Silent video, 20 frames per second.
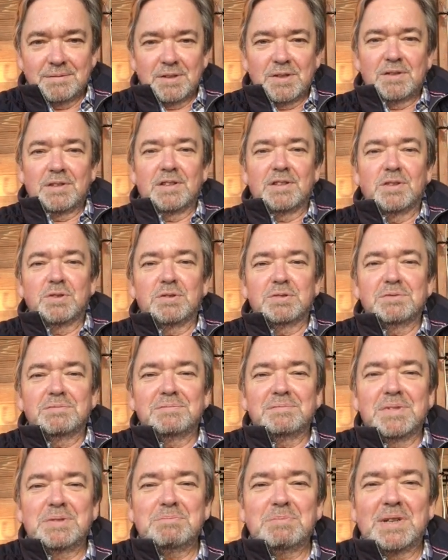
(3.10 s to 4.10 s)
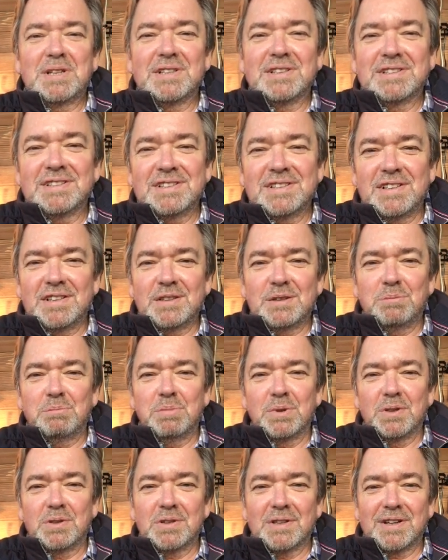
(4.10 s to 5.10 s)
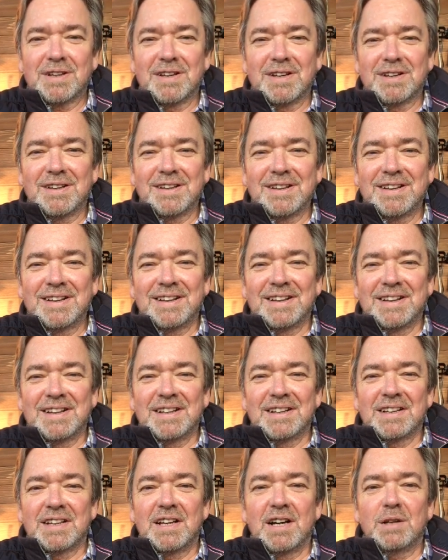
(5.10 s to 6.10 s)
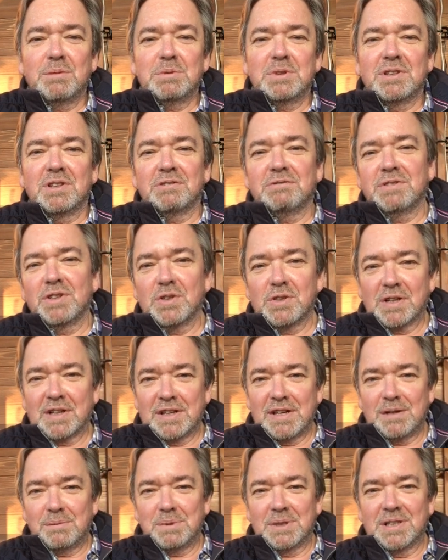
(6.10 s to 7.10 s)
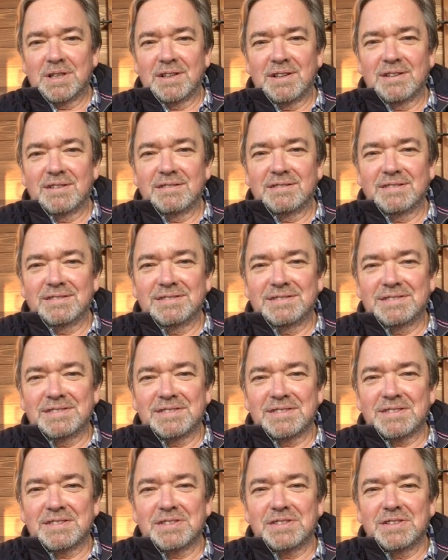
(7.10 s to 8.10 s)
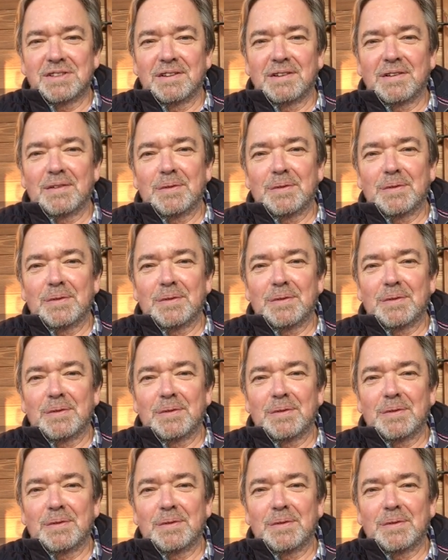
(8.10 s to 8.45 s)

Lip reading: Well, hello, I'm in my blog cabin, or vlog cabin again. It's